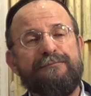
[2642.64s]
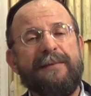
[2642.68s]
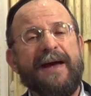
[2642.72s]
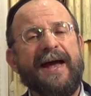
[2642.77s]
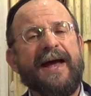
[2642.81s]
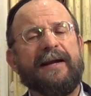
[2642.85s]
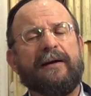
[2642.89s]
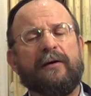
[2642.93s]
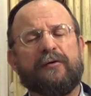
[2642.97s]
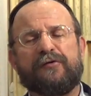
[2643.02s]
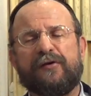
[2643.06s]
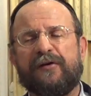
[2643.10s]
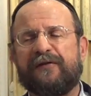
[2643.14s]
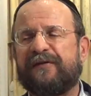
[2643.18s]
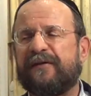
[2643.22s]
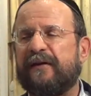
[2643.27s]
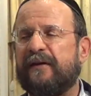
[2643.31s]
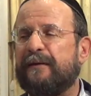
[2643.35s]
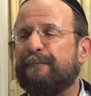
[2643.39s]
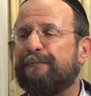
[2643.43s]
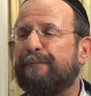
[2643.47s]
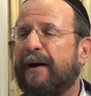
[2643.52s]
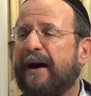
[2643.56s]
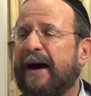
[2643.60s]
men are
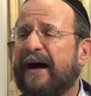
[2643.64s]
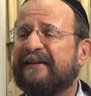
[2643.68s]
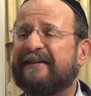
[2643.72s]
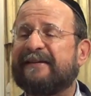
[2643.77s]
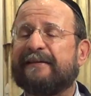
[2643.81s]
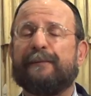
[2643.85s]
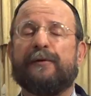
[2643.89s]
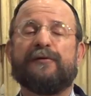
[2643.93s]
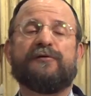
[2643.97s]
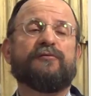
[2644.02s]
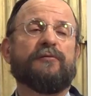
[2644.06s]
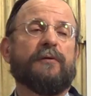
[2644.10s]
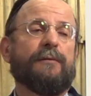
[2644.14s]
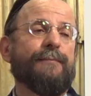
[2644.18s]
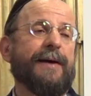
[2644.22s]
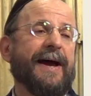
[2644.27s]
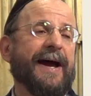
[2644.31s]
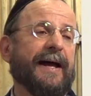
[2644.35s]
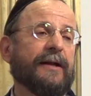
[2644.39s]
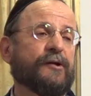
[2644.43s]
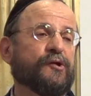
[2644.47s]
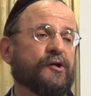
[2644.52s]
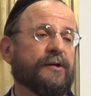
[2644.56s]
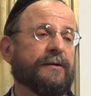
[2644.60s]
just impossible to
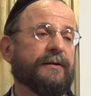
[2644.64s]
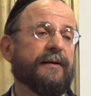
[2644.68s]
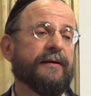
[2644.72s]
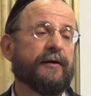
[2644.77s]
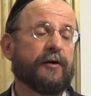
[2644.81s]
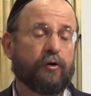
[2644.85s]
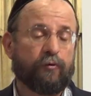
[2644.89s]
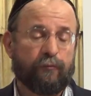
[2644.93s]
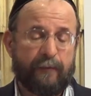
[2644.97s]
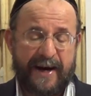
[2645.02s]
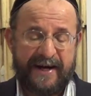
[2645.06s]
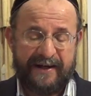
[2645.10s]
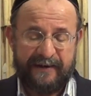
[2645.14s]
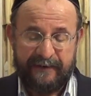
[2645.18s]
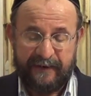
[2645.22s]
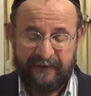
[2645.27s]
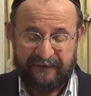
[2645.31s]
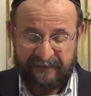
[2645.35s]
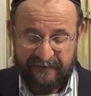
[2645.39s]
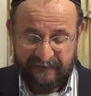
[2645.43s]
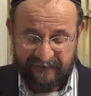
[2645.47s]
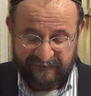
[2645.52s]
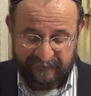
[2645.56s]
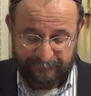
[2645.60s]
imagine their
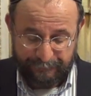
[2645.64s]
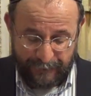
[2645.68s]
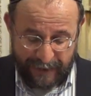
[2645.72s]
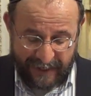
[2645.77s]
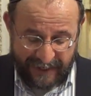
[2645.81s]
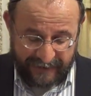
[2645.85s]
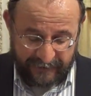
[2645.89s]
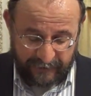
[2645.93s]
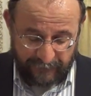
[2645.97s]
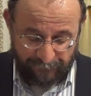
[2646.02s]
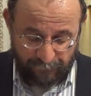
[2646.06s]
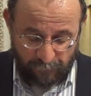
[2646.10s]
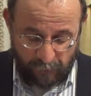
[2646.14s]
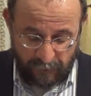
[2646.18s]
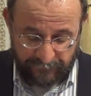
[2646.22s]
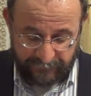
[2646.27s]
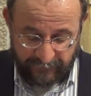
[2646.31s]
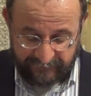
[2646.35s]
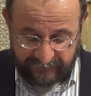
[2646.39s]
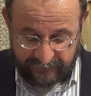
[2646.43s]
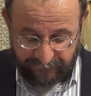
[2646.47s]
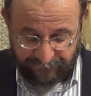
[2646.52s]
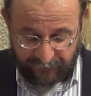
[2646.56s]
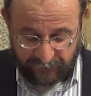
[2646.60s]
greatness in spite of all
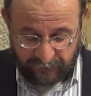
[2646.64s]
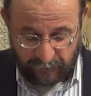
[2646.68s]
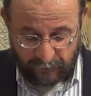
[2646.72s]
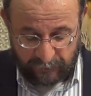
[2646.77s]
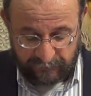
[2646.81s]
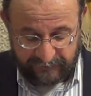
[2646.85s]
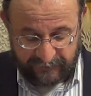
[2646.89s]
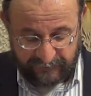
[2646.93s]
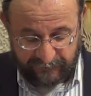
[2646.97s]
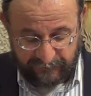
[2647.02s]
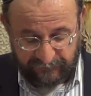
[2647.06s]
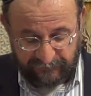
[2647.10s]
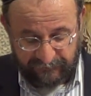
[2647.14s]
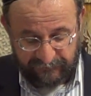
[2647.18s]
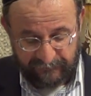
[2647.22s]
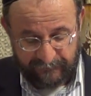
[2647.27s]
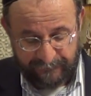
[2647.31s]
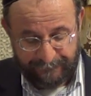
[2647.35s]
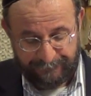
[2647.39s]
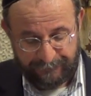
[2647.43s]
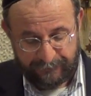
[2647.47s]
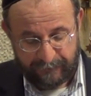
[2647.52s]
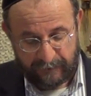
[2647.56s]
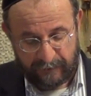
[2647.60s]
the difficulties.
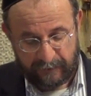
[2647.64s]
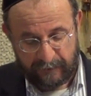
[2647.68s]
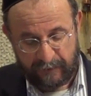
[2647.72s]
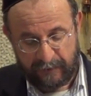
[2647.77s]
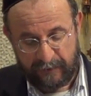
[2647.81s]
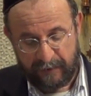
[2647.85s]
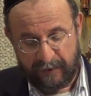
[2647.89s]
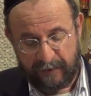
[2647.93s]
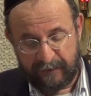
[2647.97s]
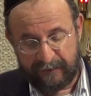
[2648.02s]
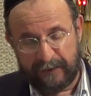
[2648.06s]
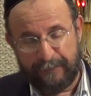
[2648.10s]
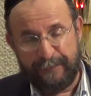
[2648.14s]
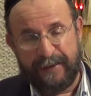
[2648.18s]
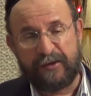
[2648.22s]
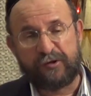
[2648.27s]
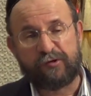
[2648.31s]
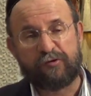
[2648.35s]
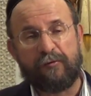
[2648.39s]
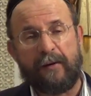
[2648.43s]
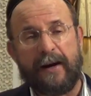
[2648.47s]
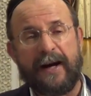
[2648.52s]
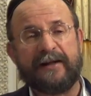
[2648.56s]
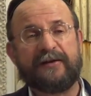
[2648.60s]
Let me
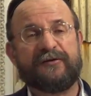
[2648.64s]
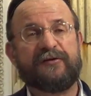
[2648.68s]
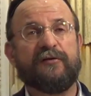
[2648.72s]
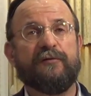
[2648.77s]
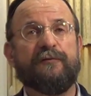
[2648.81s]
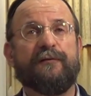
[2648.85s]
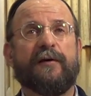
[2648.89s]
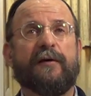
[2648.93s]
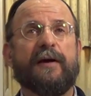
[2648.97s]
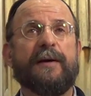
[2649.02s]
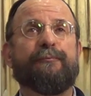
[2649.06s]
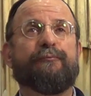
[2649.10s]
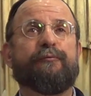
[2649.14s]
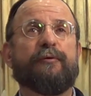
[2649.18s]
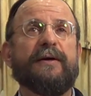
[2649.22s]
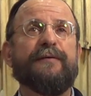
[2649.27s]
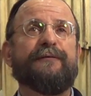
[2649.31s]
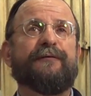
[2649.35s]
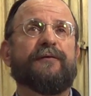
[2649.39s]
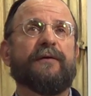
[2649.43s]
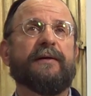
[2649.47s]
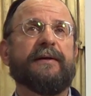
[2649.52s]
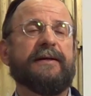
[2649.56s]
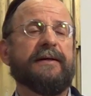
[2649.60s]
try to very
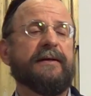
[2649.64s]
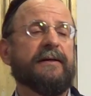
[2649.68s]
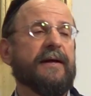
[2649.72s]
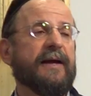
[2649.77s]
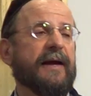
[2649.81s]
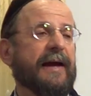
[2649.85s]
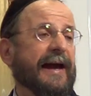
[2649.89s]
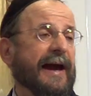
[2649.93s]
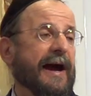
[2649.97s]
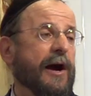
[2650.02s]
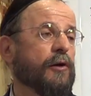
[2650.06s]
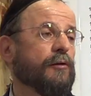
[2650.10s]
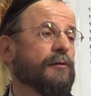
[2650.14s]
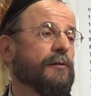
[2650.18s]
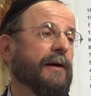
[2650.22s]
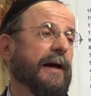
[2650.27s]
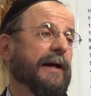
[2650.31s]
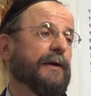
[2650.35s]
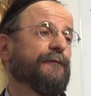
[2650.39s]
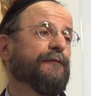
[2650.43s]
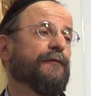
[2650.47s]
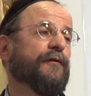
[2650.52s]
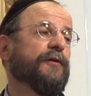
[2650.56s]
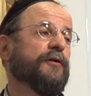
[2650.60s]
briefly
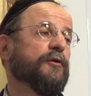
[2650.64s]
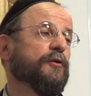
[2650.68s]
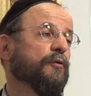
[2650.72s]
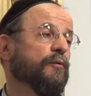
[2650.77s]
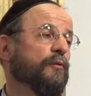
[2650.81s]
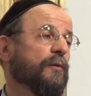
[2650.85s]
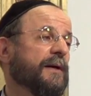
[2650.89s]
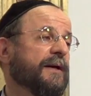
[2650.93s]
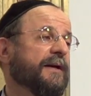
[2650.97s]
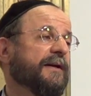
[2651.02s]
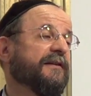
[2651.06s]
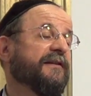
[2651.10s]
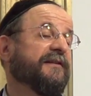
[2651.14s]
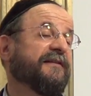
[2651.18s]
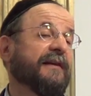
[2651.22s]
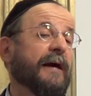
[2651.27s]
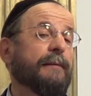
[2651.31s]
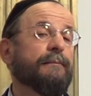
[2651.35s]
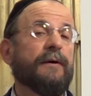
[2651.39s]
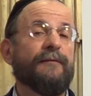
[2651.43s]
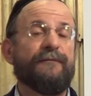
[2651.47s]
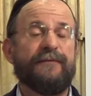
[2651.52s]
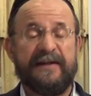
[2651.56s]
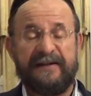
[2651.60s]
outline for you
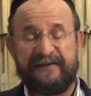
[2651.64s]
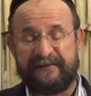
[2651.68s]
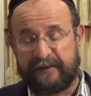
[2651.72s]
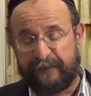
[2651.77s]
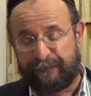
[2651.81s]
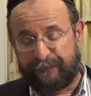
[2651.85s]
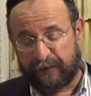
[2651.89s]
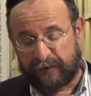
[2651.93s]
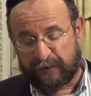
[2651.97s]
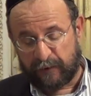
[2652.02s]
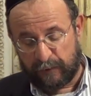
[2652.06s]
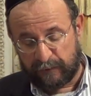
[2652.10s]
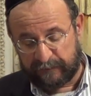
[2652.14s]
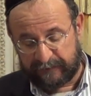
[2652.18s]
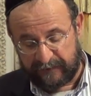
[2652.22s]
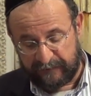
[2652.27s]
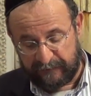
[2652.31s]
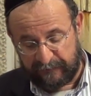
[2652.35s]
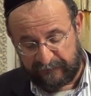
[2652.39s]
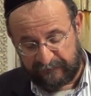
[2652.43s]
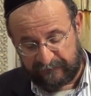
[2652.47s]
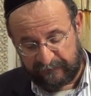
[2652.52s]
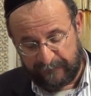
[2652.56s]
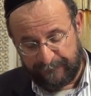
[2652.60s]
some of these
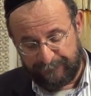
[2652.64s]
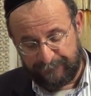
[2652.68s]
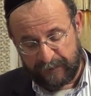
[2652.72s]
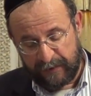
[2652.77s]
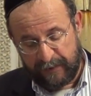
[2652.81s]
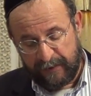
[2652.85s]
difficulties.